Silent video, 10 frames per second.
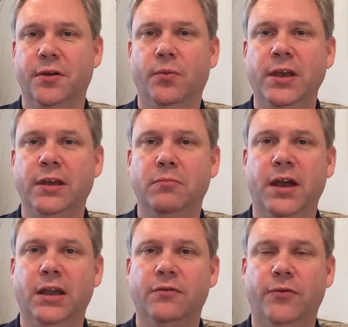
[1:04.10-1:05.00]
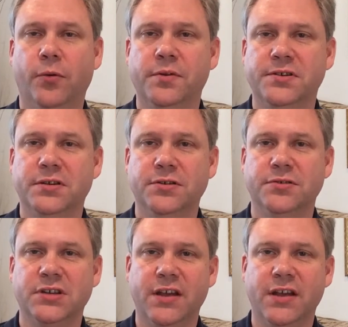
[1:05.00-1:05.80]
that we can make informed decisions.